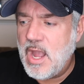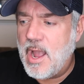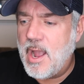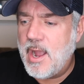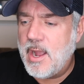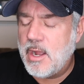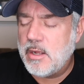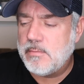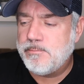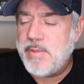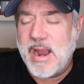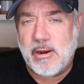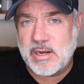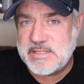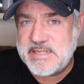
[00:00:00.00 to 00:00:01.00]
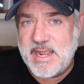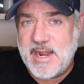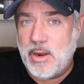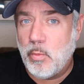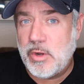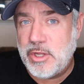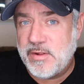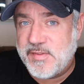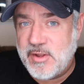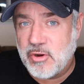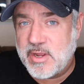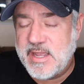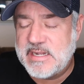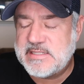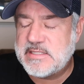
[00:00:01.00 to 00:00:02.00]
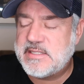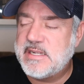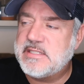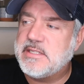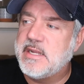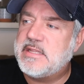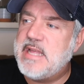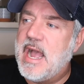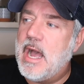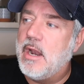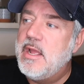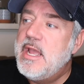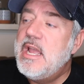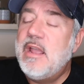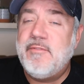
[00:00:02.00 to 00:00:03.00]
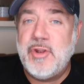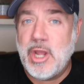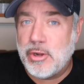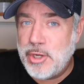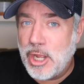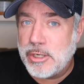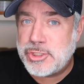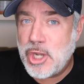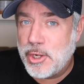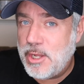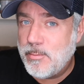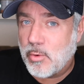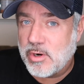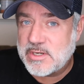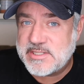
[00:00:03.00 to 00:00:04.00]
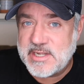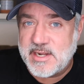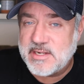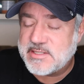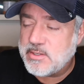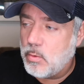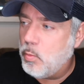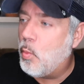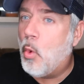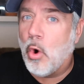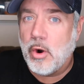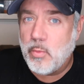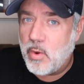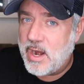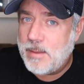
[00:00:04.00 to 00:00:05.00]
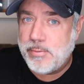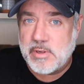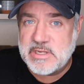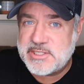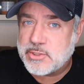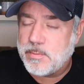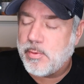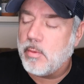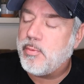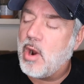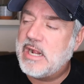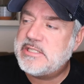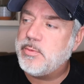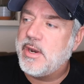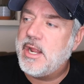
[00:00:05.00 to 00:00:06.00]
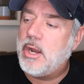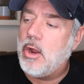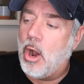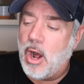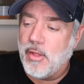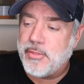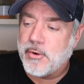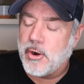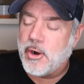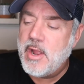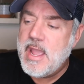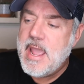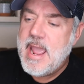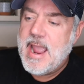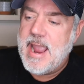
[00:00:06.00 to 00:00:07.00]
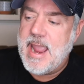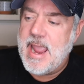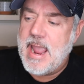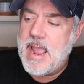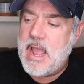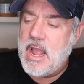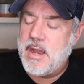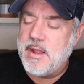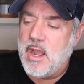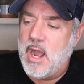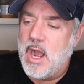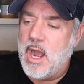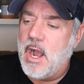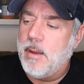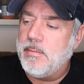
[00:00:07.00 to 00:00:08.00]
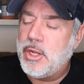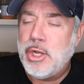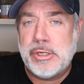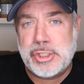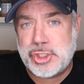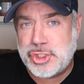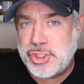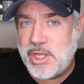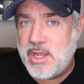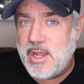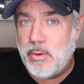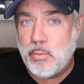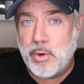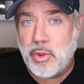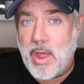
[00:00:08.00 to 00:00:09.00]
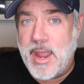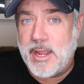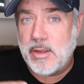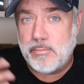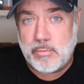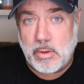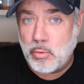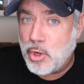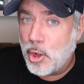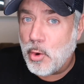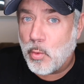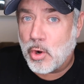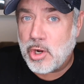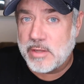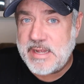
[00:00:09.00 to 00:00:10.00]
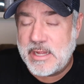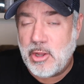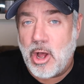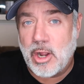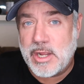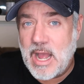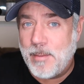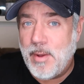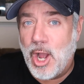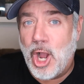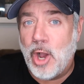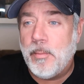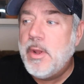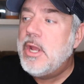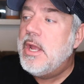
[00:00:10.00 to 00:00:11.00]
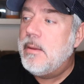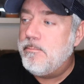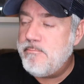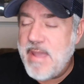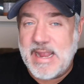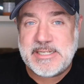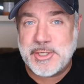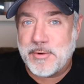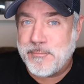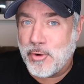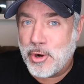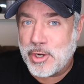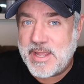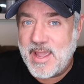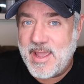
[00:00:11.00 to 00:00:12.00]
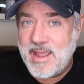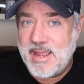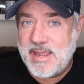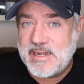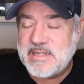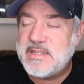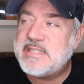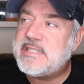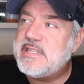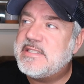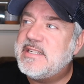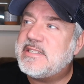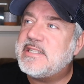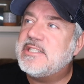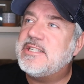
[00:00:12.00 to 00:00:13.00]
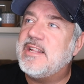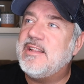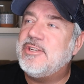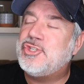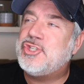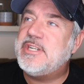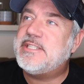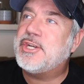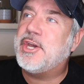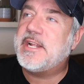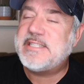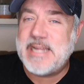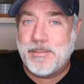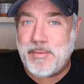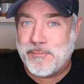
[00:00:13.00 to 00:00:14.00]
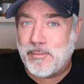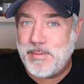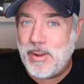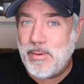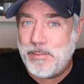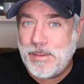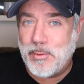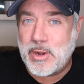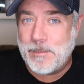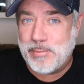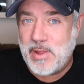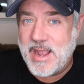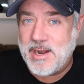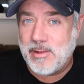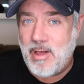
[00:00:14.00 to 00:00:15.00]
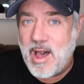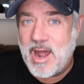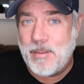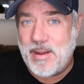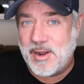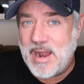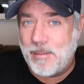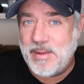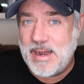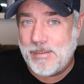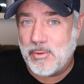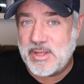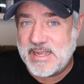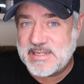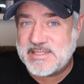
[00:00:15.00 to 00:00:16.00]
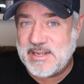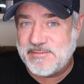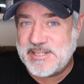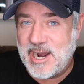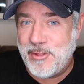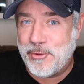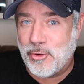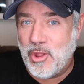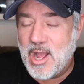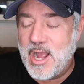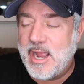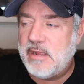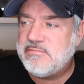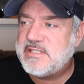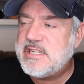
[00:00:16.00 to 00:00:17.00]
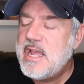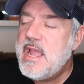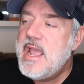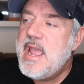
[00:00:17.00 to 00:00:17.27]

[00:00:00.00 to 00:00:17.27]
uh, parenting and when you see your kids and things like that. If you don't know, Toni Morrison is an award-winning, Pulitzer Prize-winning author, and um, you know, she would like go to work all day long, come home, make dinner for her kids. This this is she's a good example for me when people complain a lot about not being able to get stuff done in their lives,